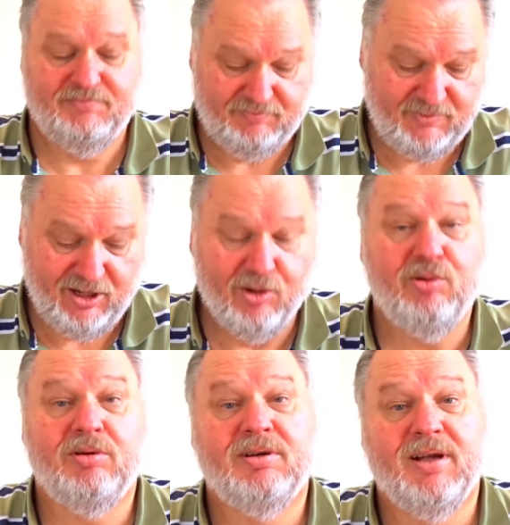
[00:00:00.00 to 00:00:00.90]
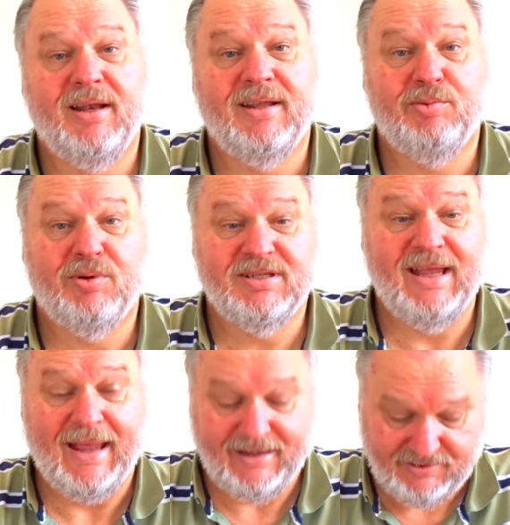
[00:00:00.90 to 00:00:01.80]
no color was
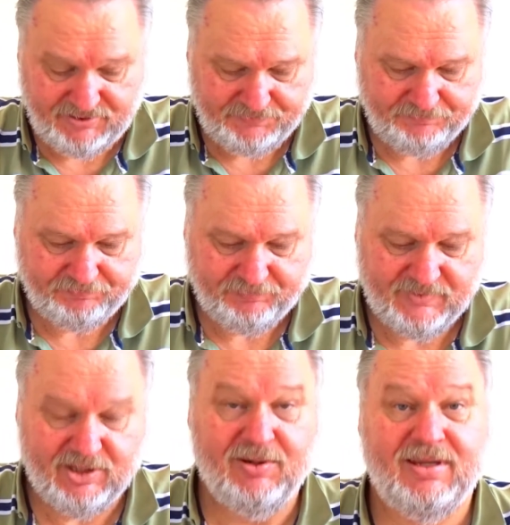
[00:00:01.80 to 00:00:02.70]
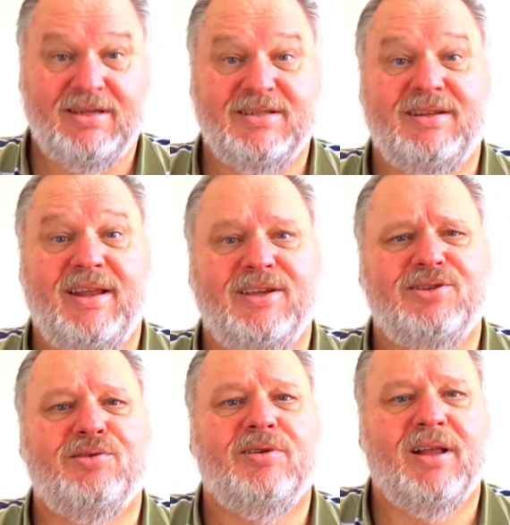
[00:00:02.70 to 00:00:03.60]
added. So it is a
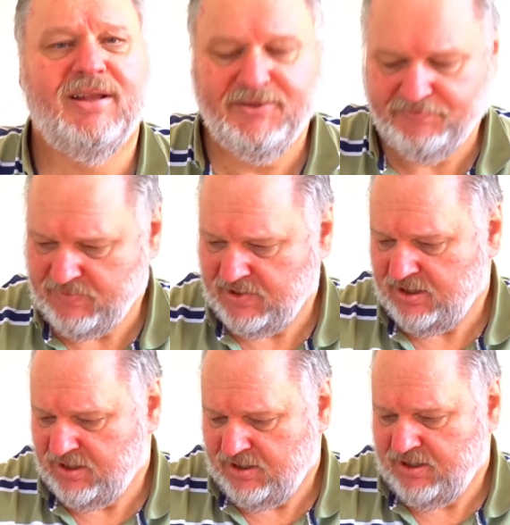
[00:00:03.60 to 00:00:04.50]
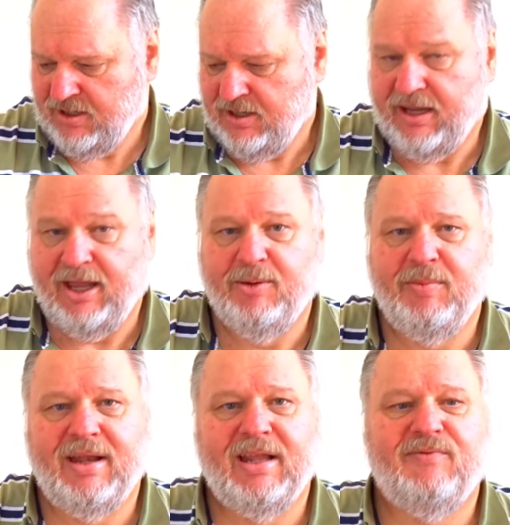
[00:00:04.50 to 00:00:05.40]
natural color.
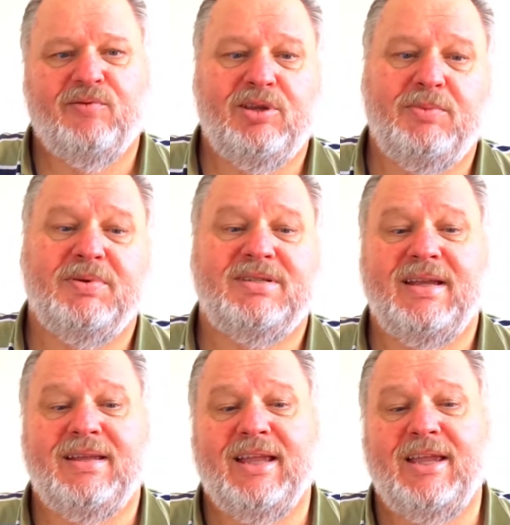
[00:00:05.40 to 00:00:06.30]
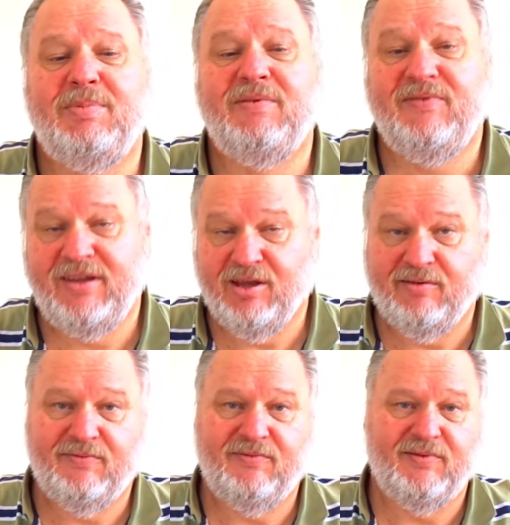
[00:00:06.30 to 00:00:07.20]
And at 40%
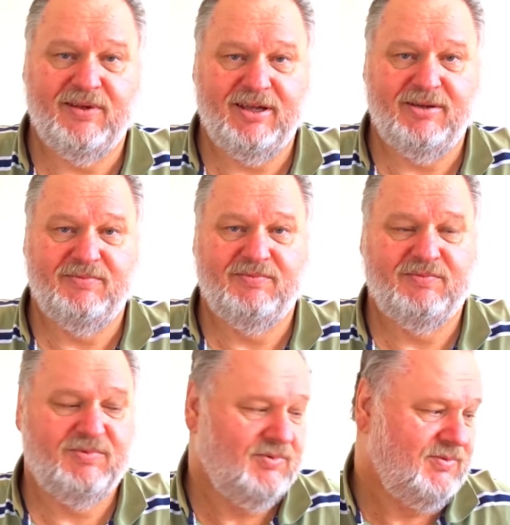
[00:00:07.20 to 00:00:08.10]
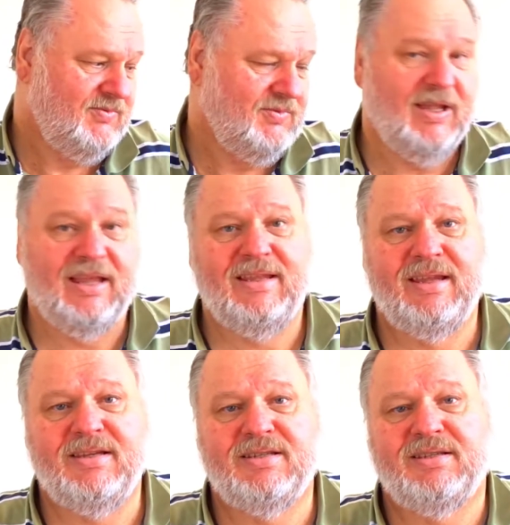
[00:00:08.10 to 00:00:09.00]
ABV, it
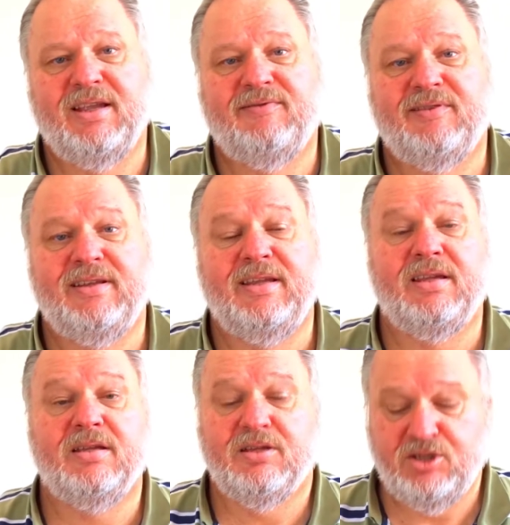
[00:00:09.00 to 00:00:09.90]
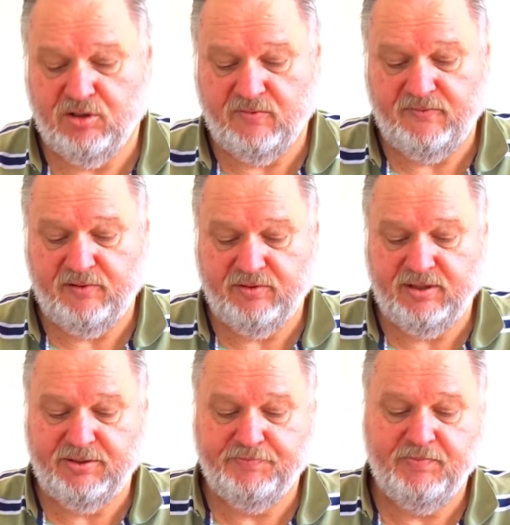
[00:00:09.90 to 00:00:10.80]
is definitely gel
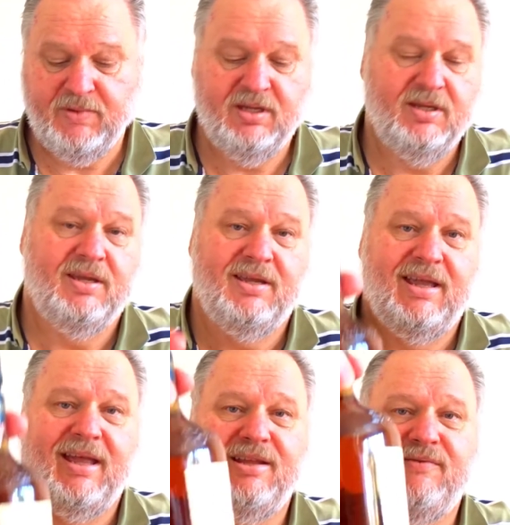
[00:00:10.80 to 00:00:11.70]
filtered. And